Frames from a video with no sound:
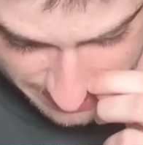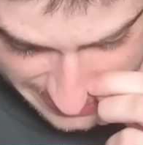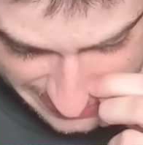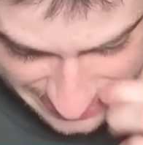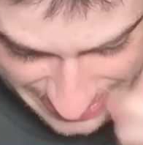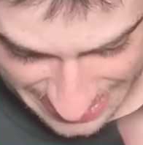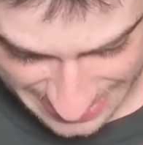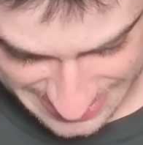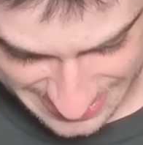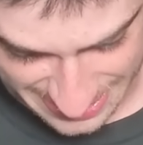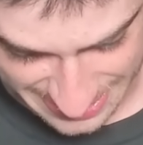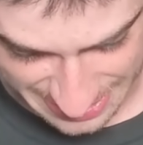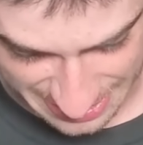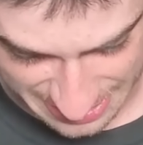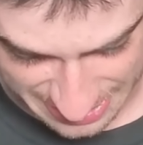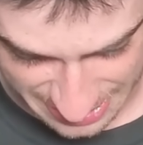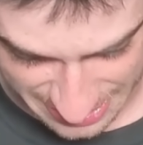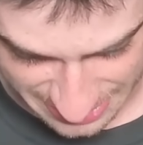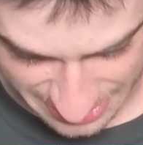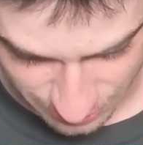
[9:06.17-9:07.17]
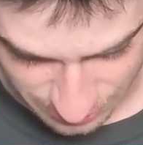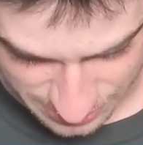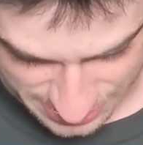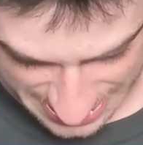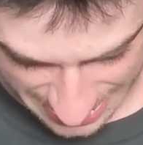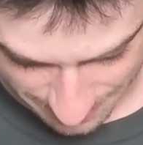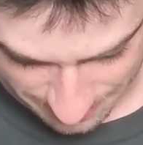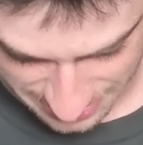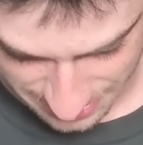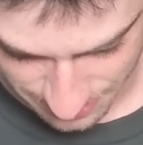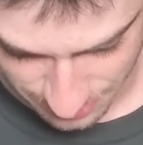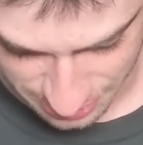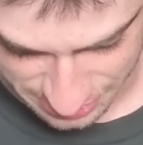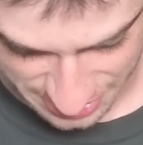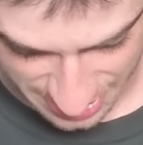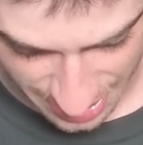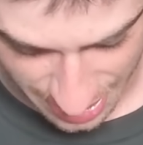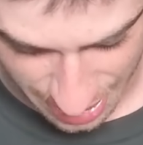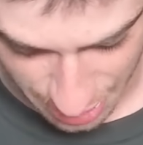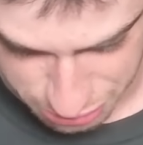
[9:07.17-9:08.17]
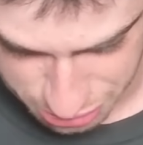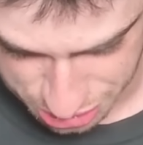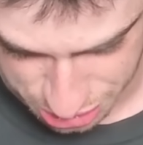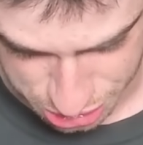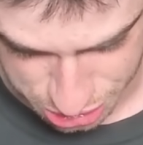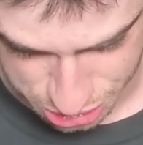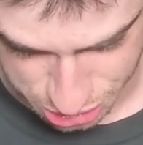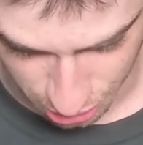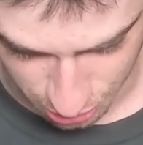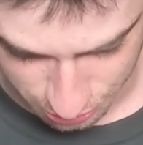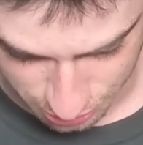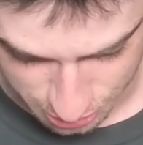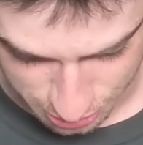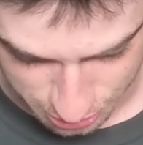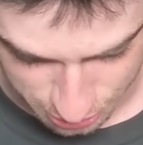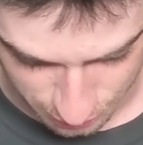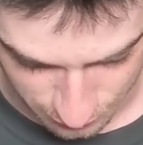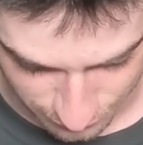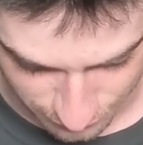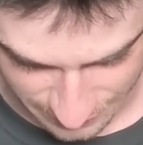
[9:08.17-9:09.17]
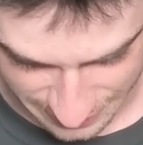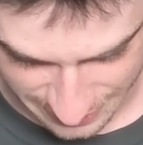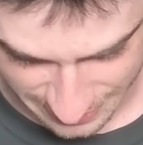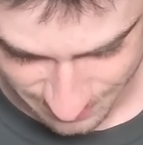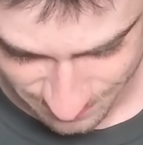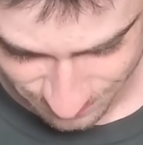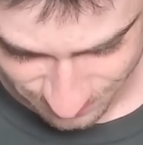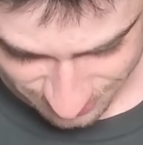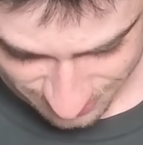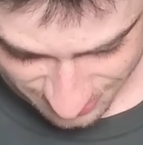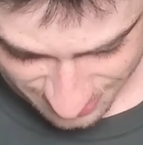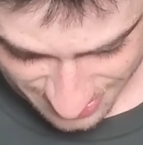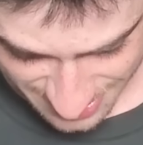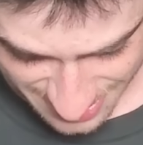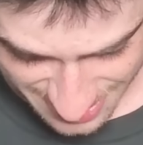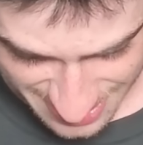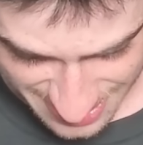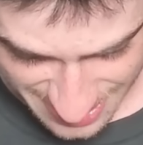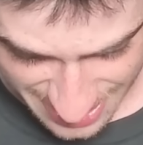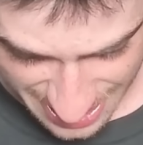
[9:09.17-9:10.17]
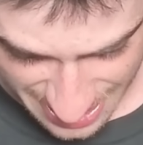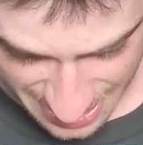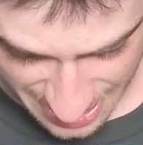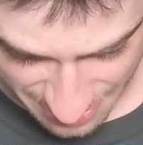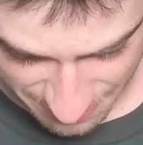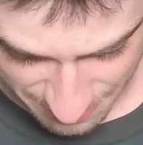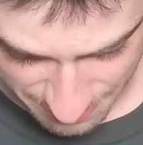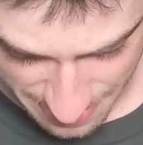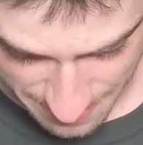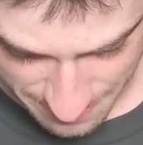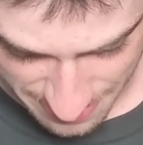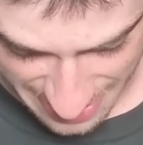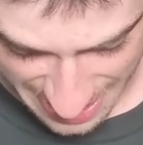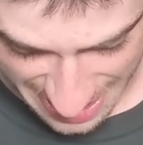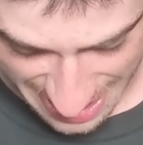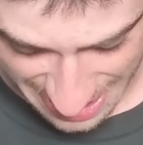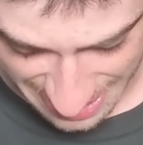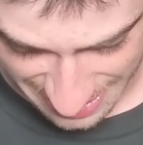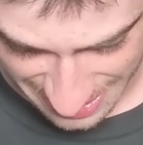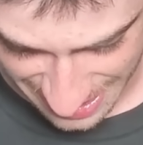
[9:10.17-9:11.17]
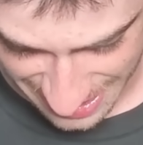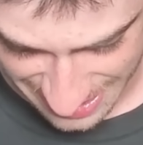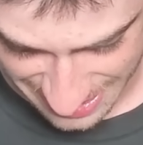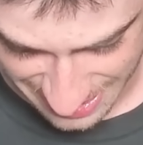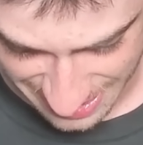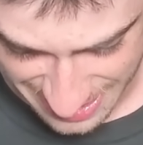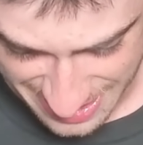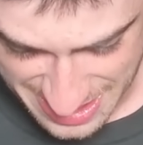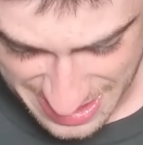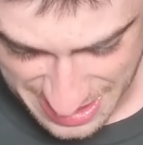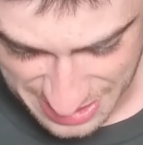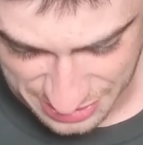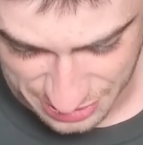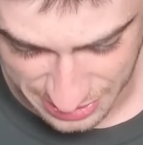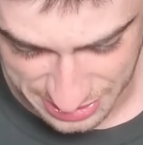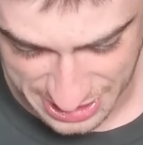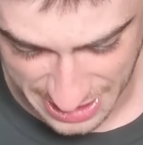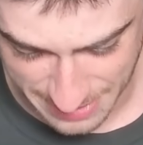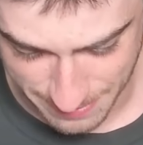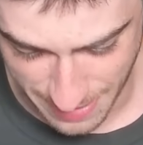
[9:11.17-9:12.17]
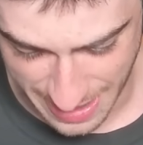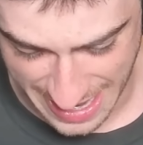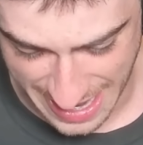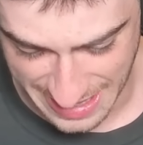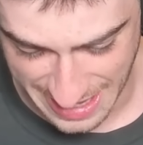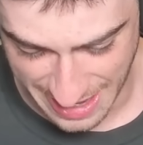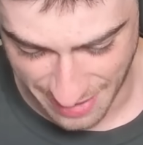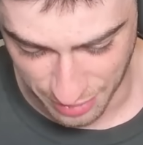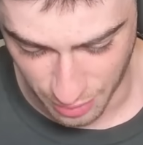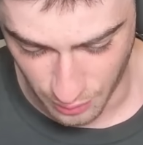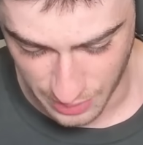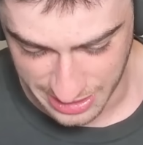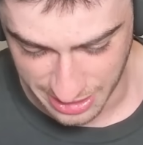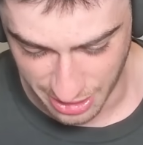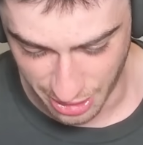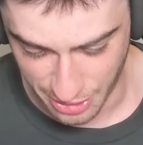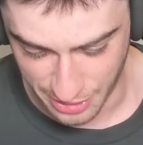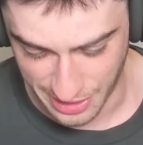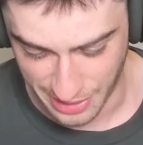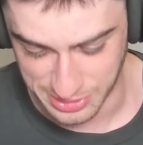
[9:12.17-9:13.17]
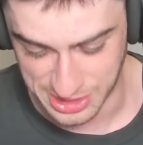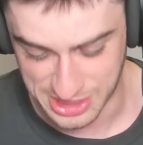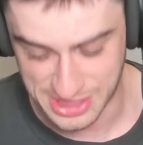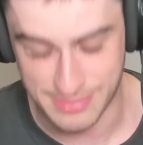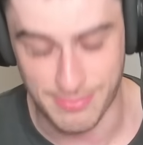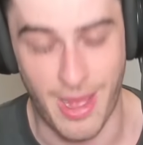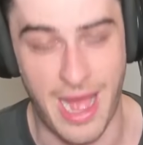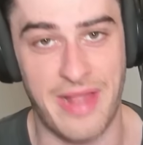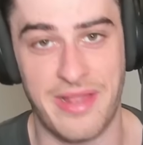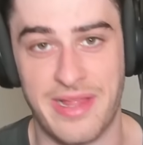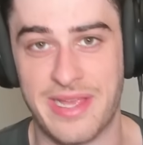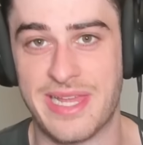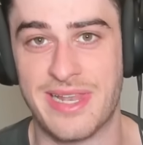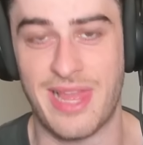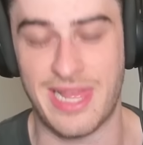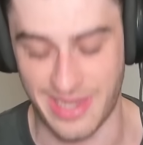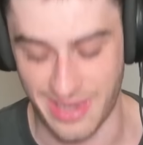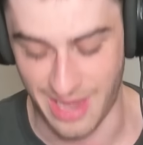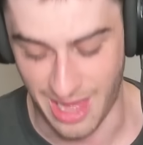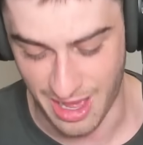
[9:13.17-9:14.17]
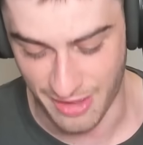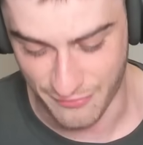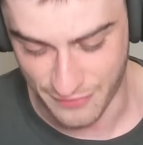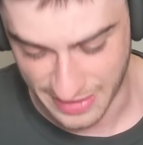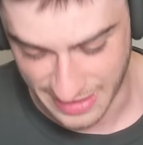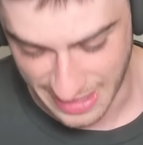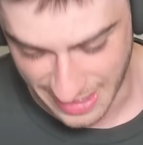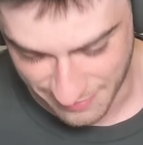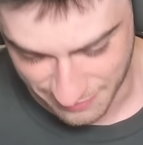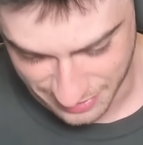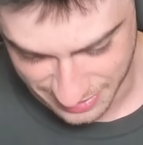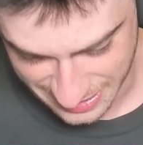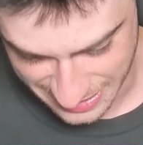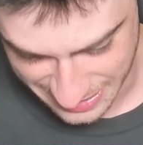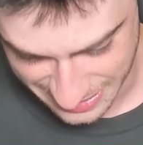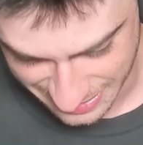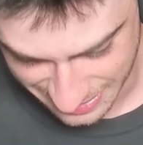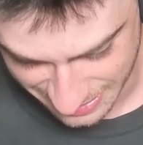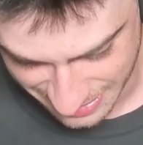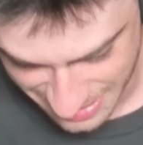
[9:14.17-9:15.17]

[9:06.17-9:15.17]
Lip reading: That's like the thing that was happening the most. I was just so goofy. I remember that. And so I just had my head out the window, and I was smiling and like laughing at everything. And